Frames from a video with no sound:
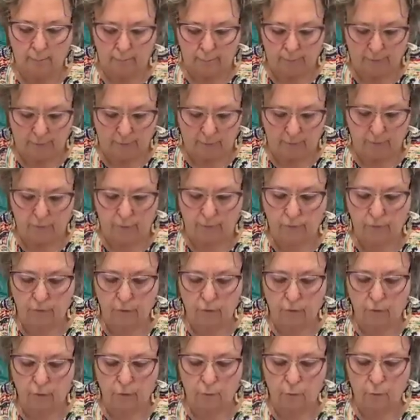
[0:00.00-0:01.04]
But another
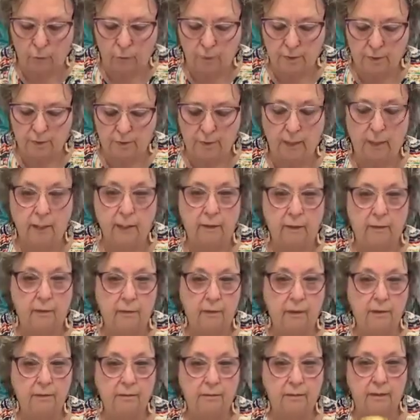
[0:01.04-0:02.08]
girl was selling
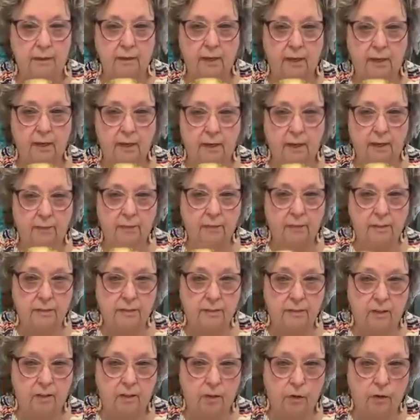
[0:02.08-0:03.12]
this, and I got
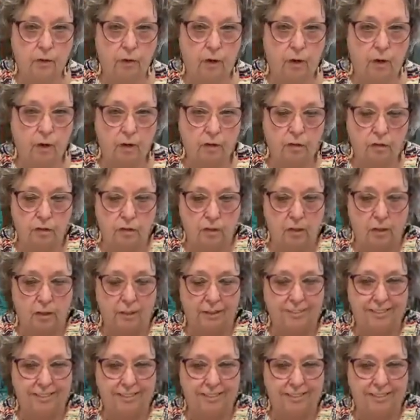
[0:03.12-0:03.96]
this on her auction.